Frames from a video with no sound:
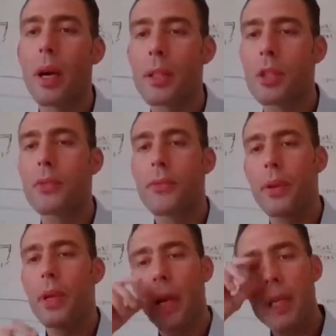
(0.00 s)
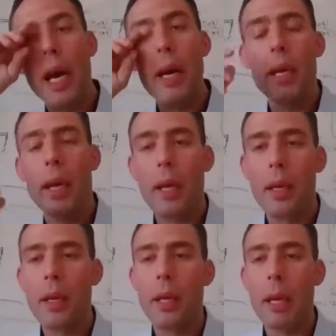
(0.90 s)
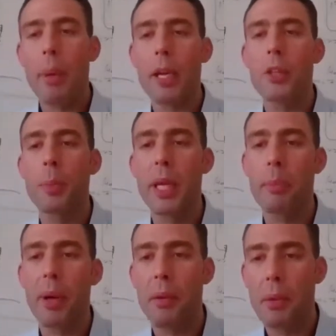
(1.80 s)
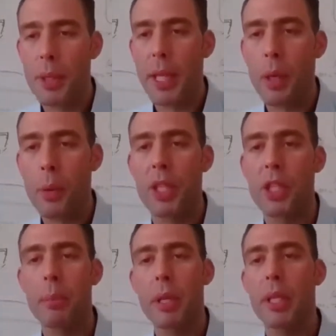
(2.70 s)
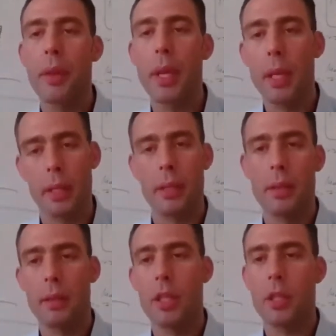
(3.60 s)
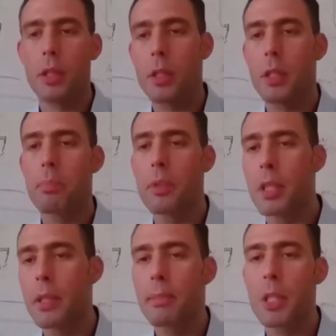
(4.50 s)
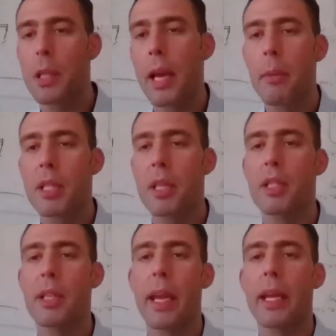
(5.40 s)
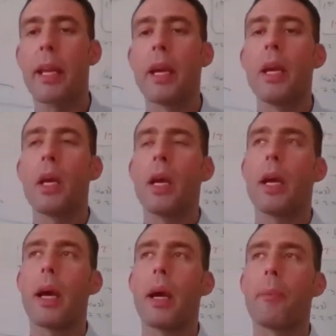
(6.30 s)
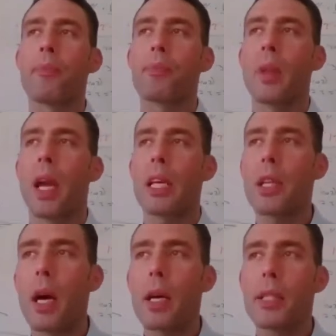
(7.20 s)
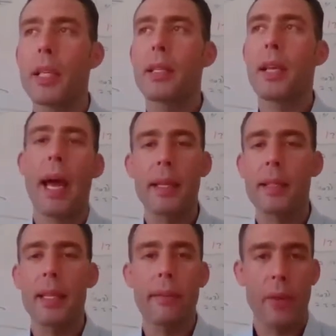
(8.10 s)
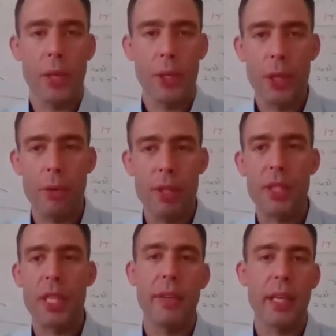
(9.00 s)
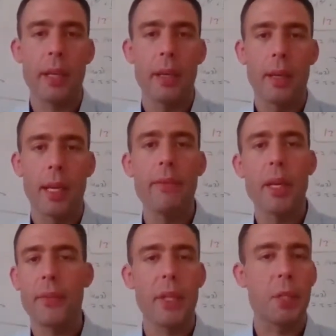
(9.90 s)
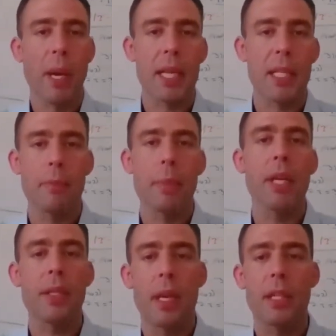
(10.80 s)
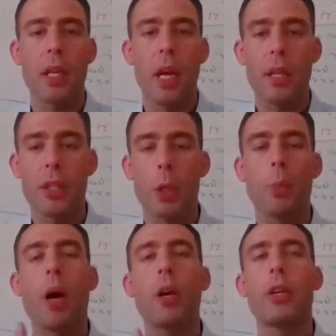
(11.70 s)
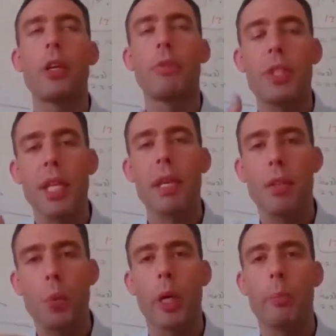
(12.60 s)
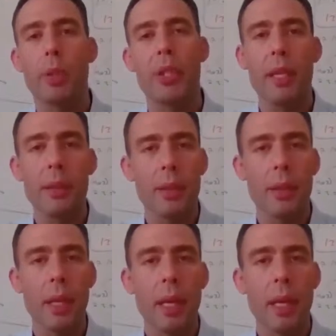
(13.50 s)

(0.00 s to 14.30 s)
right, Yannick, get back to me in private with that question, because I think it's just a slight misunderstanding. As long as he is active, you're receiving, even if he's passive, because as long as your partner receives 1%,